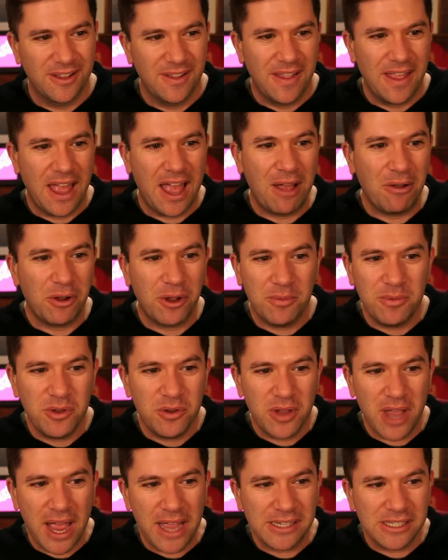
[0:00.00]
How come you
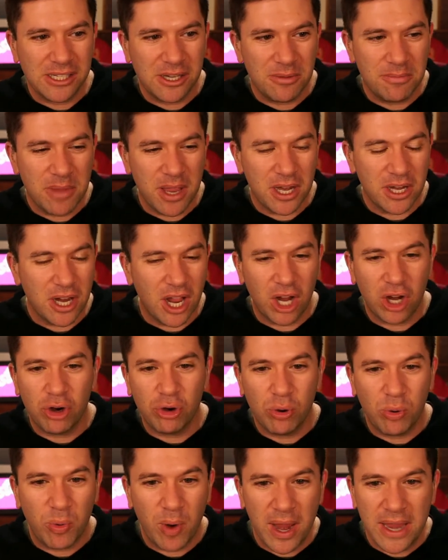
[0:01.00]
guys commit a
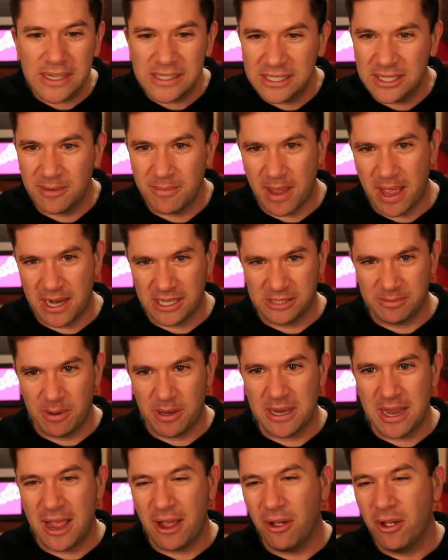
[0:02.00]
crazy amount of
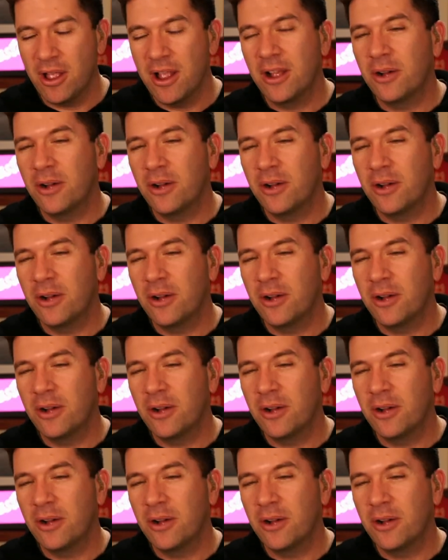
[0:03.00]
now,